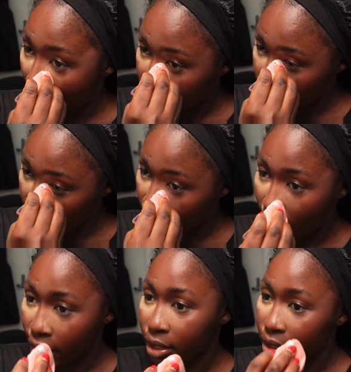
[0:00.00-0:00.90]
So you
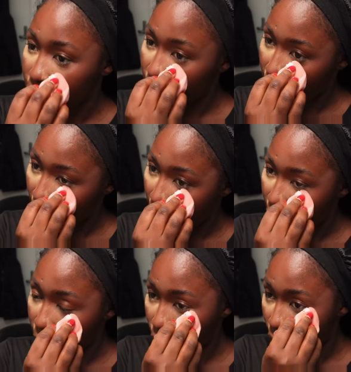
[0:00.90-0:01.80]
guys, I
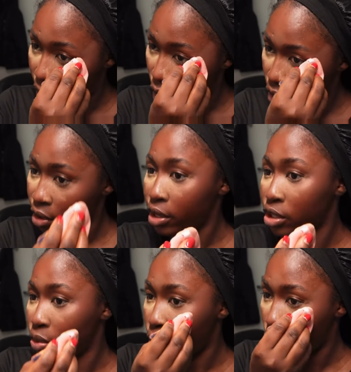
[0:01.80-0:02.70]
applied
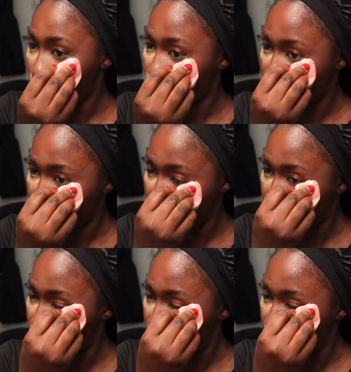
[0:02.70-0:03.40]
orange blush.